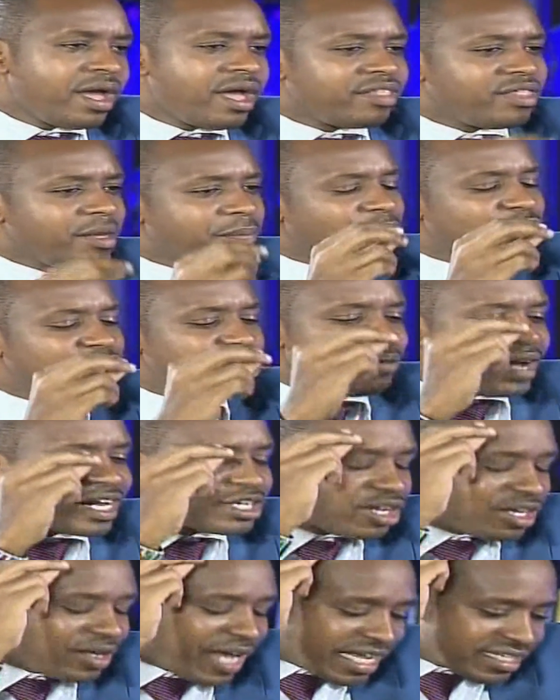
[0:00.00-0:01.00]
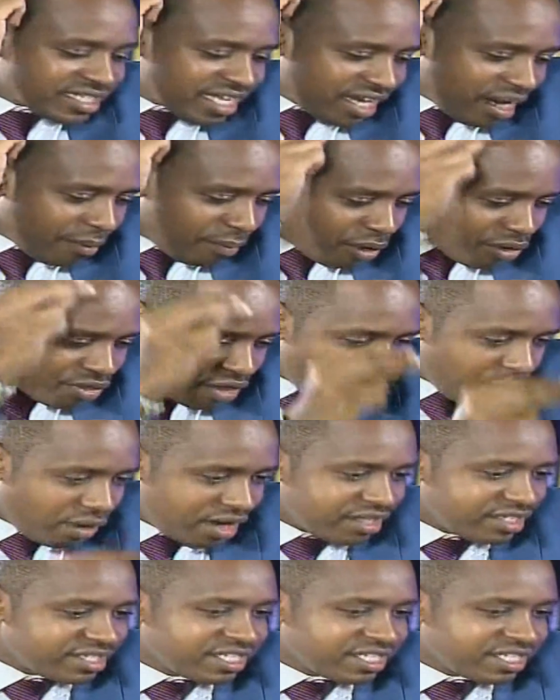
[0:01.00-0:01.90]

The people should be actually asking about their wealth.